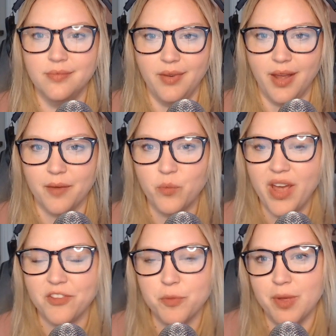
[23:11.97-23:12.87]
Yeah, we
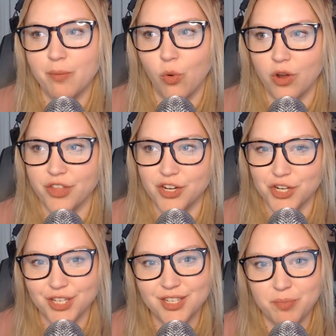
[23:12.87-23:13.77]
have to be more than
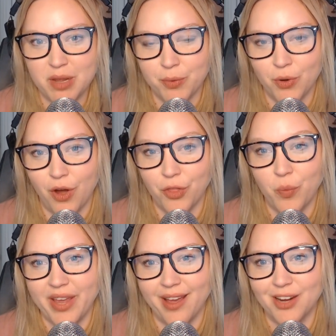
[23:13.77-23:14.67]
just people on the
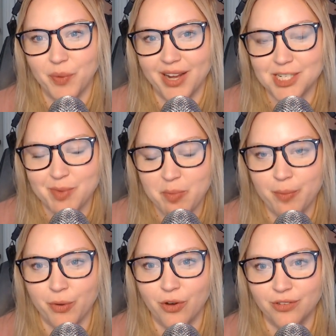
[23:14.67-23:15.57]
weekend. We get to be
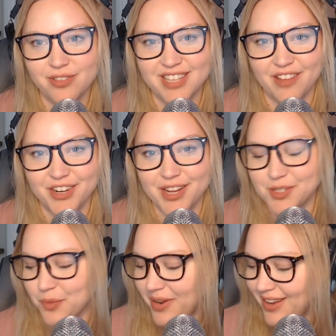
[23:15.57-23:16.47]
people 7 days
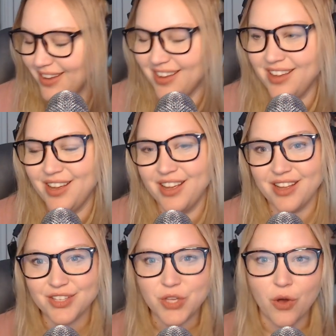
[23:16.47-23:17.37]
a week.
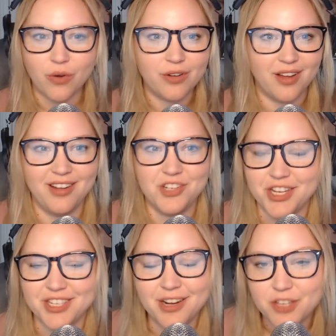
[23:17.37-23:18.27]
So,
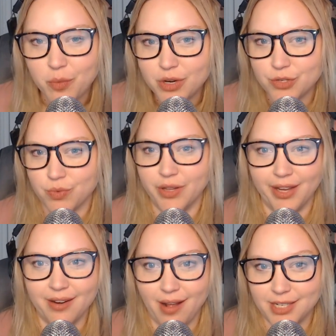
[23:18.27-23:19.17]
Jason, if someone is really
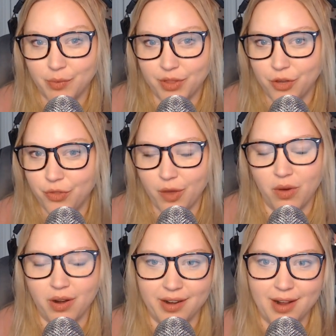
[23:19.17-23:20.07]
connecting with you, they
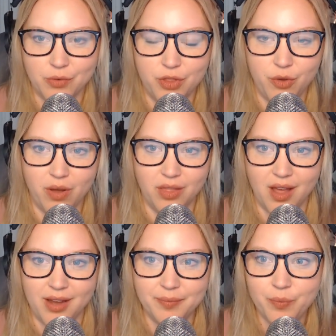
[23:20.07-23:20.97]
want to connect with you
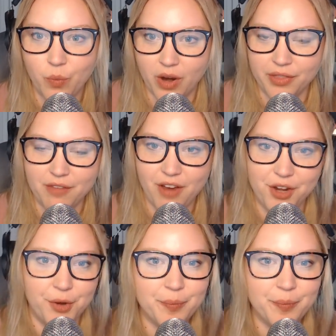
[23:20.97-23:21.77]
online, where can they find you?